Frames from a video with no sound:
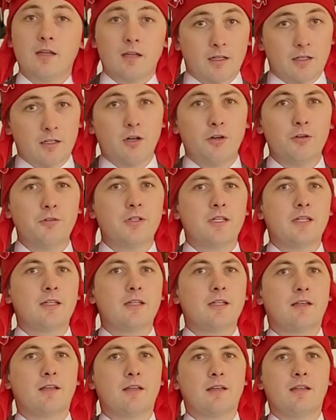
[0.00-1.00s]

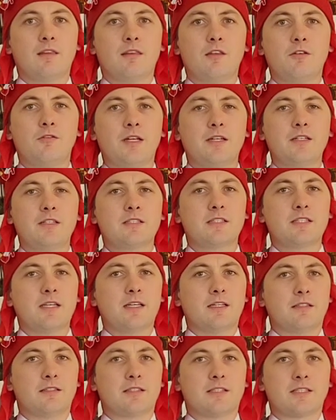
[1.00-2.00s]
including in the United
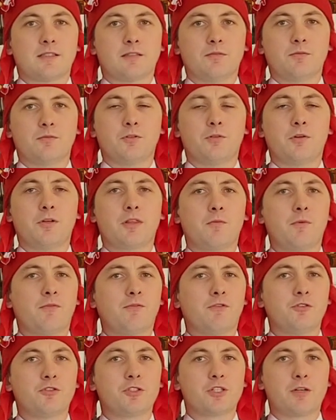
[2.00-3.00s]
States during the
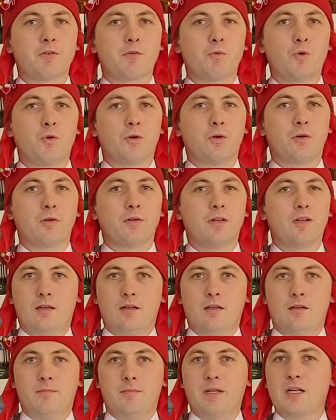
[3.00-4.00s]
Revolutionary War.
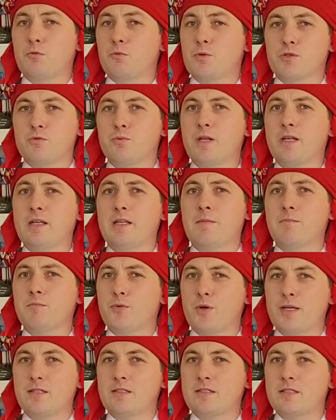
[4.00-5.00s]
But it was really
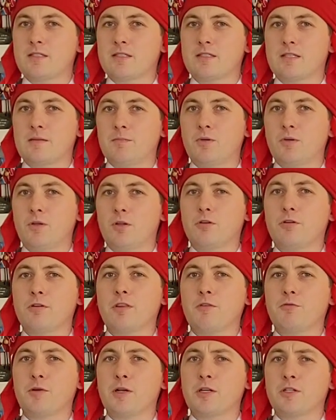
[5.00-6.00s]
embraced as a symbol during
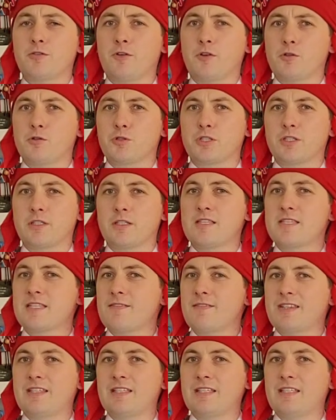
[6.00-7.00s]
the French Revolution in
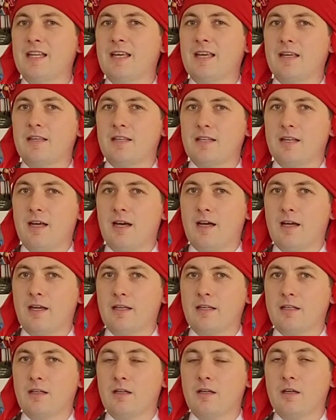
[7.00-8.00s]
1789,
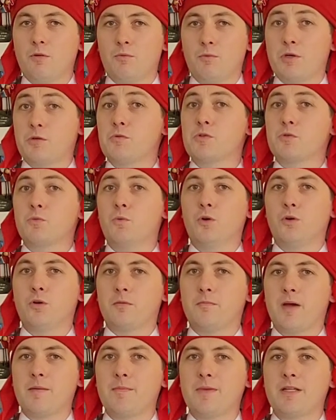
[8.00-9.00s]
where it was
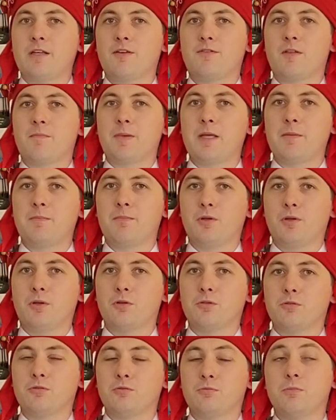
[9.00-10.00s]
worn by many of the people
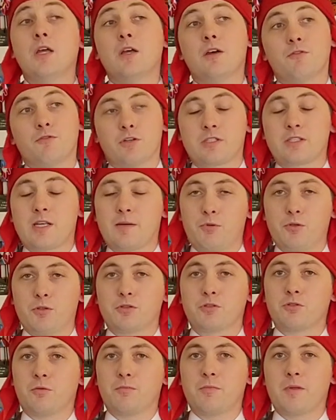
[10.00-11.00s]
who, for example,
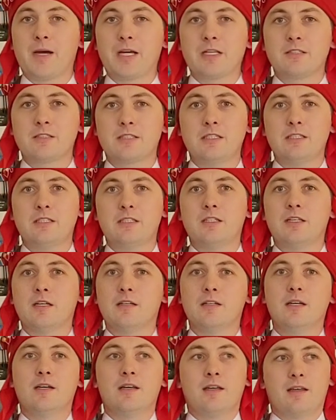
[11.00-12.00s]
stormed the Bastille
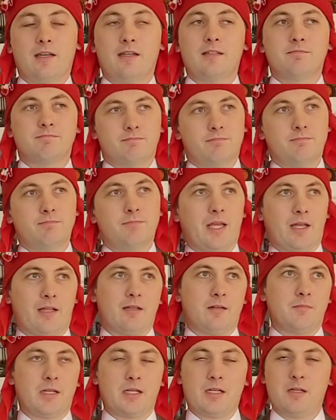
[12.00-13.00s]
and
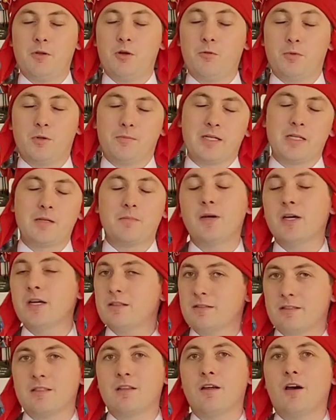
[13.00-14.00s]
beheaded many noblemen,
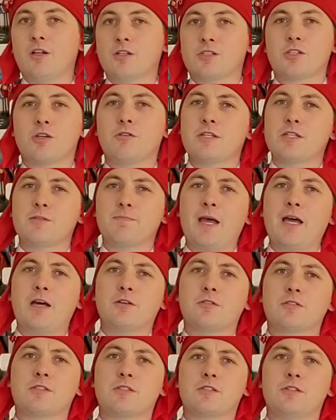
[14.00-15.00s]
but also
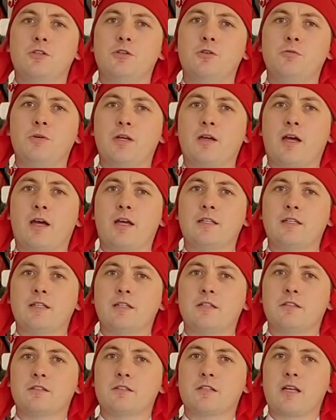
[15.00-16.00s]
espoused new
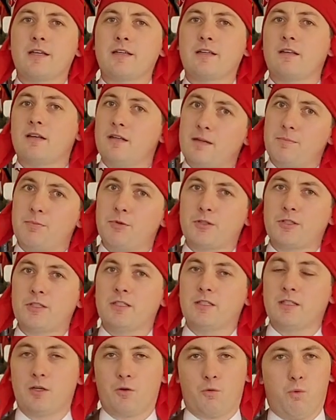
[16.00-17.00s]
ideas like
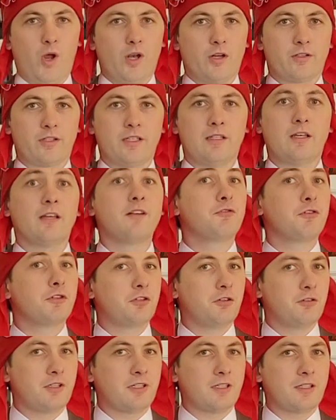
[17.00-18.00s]
liberty, equality, and
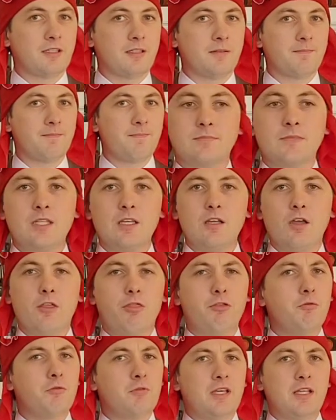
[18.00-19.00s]
fraternity.
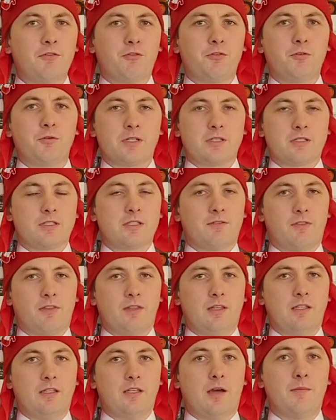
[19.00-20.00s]
Through the influence of
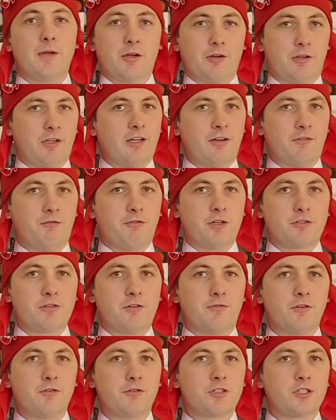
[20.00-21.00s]
the American and French
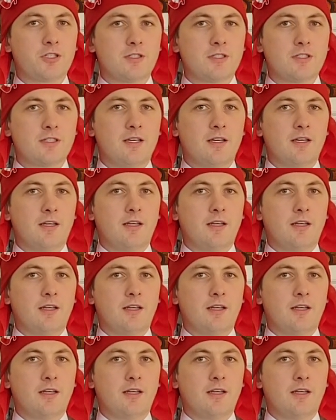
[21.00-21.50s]
revolutions,